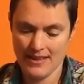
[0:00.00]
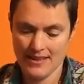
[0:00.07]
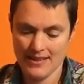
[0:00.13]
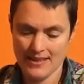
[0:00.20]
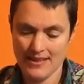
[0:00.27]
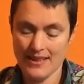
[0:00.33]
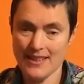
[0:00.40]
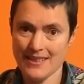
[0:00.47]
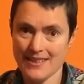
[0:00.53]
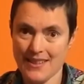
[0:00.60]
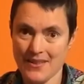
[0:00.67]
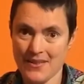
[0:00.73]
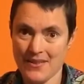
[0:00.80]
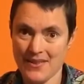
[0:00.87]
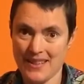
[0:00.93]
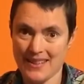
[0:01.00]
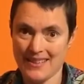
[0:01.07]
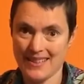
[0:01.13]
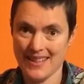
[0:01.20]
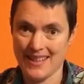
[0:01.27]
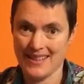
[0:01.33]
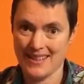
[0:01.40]
so let's go through that
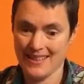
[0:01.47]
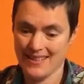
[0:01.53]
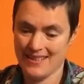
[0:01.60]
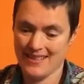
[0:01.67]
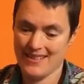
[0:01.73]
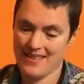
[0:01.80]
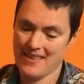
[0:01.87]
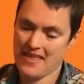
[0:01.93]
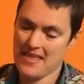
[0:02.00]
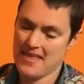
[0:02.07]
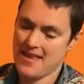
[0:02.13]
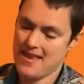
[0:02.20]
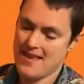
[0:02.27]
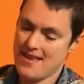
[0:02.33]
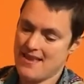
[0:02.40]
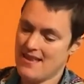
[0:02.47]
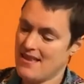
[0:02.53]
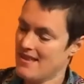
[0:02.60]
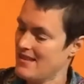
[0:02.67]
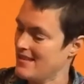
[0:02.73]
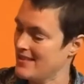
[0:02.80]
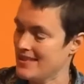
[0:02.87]
again.
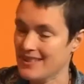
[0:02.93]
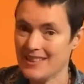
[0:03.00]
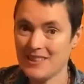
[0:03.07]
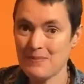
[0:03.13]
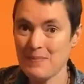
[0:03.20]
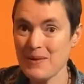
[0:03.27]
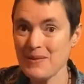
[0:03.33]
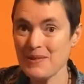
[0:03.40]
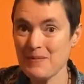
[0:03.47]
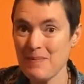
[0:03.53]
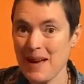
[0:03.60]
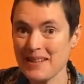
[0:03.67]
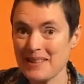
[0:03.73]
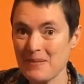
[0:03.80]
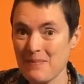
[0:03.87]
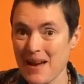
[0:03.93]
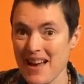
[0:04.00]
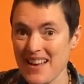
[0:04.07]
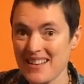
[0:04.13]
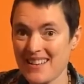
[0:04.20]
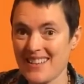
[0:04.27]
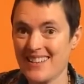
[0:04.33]
Spoons back to
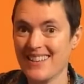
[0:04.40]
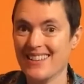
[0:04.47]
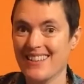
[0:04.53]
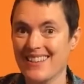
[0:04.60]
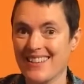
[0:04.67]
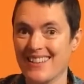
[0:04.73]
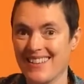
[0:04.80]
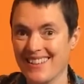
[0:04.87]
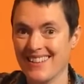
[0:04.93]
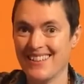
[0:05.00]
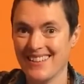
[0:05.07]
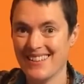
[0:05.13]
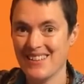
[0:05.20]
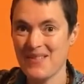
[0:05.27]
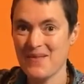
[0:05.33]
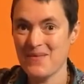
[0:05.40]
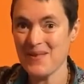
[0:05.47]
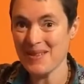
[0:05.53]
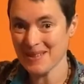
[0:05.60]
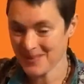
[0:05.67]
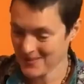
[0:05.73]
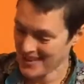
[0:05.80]
back,
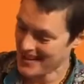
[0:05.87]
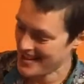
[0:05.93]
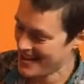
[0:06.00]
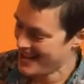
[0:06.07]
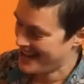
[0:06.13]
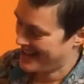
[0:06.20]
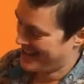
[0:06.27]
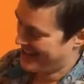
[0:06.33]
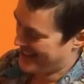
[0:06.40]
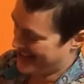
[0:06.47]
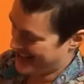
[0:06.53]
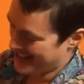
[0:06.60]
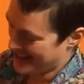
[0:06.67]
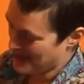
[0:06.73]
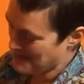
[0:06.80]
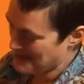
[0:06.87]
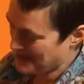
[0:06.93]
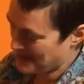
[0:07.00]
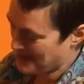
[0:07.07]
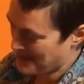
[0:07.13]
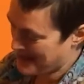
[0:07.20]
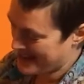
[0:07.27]
first finger in
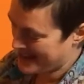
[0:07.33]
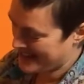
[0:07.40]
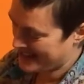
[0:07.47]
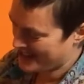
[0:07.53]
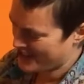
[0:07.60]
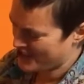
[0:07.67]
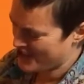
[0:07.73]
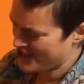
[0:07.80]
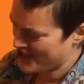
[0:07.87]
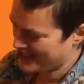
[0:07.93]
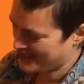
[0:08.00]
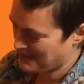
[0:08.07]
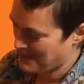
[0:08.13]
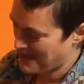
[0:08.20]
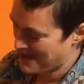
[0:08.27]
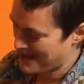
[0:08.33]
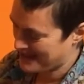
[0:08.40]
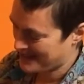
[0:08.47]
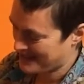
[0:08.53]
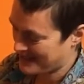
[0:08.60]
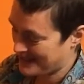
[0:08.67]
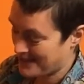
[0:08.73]
between, just
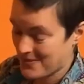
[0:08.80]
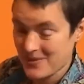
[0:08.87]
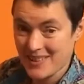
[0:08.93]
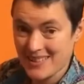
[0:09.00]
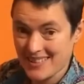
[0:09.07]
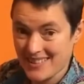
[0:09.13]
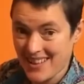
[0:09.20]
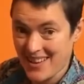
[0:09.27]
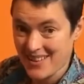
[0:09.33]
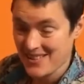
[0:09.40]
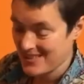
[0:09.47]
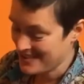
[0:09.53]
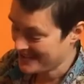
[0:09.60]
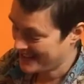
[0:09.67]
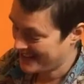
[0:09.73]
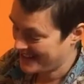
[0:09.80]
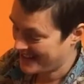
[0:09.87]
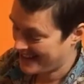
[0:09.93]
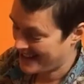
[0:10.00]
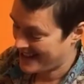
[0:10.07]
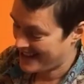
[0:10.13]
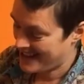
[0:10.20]
past the first knuckle,
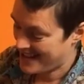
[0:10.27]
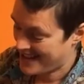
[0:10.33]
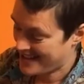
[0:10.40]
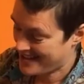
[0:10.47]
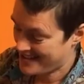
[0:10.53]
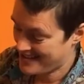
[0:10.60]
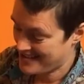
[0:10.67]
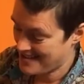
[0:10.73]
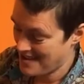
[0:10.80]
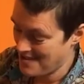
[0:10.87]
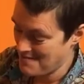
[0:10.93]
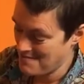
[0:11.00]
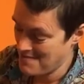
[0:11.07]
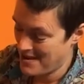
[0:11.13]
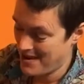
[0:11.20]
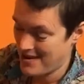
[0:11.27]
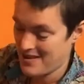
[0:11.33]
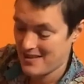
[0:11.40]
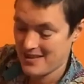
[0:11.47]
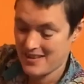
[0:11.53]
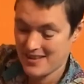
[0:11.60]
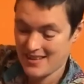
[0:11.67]
thumb
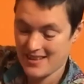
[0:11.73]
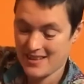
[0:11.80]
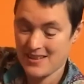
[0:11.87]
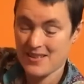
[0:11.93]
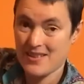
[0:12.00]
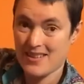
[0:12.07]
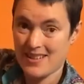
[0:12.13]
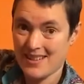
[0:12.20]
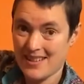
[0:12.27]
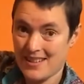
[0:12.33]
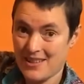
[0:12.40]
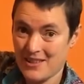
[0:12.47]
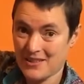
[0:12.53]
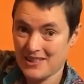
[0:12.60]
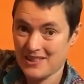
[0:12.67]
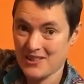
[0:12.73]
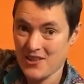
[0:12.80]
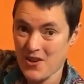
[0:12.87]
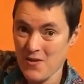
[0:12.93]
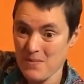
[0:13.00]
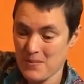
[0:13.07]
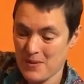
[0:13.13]
along the
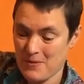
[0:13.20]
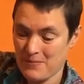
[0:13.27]
top,